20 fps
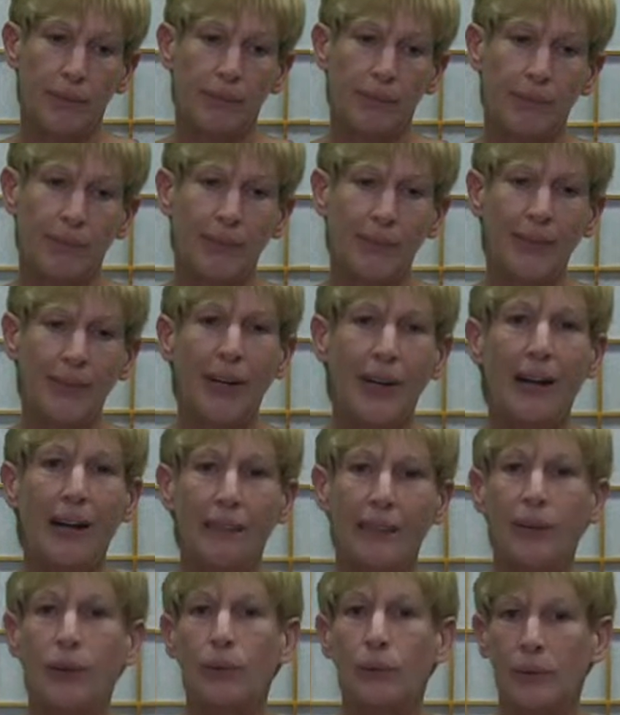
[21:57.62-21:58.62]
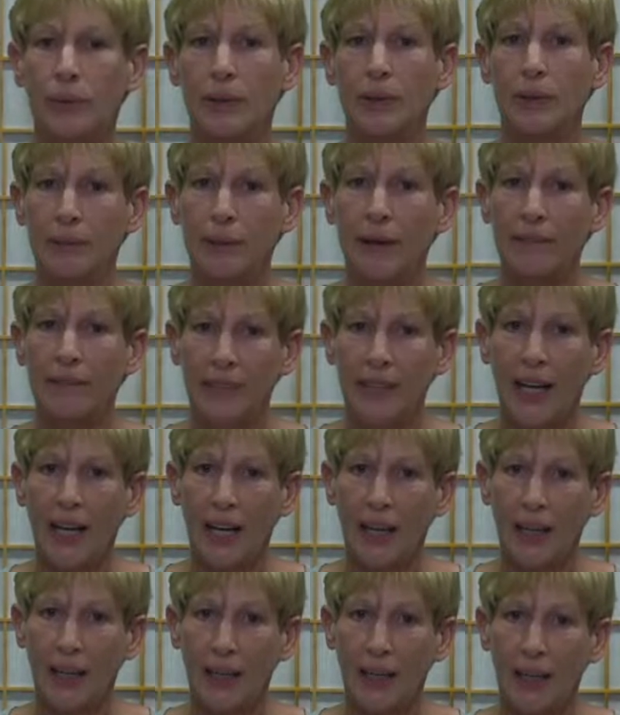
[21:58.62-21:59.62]
maybe they're having a really rough
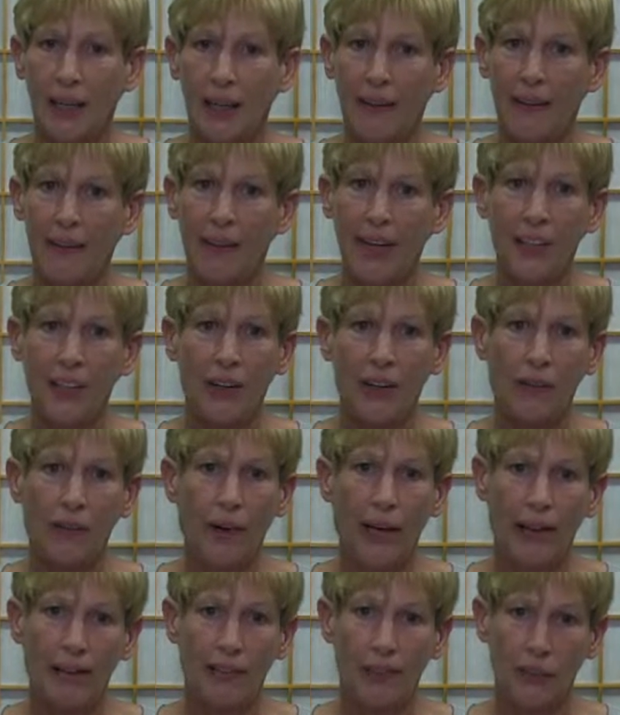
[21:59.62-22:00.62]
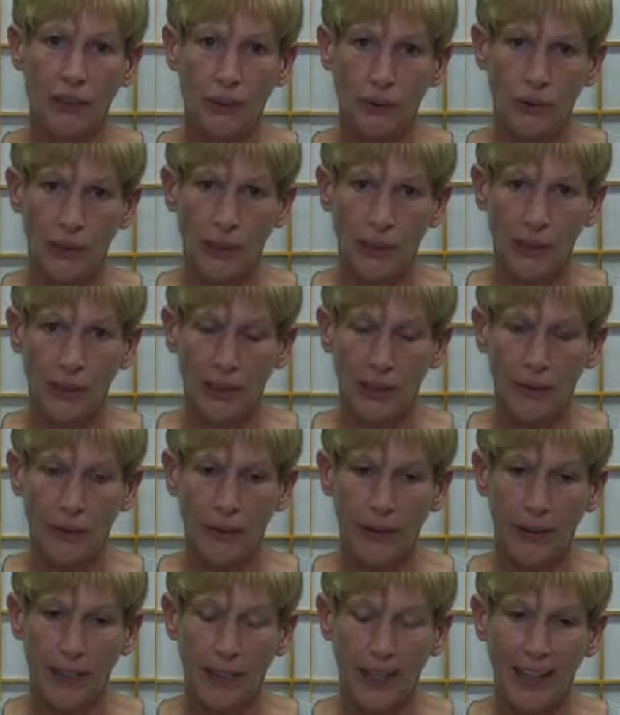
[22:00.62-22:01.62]
day and they don't have the tools to deal
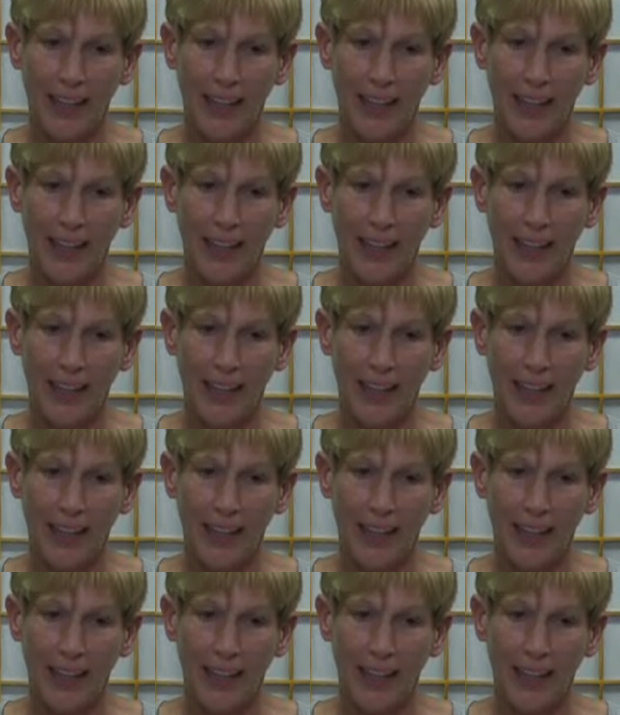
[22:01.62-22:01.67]
with it,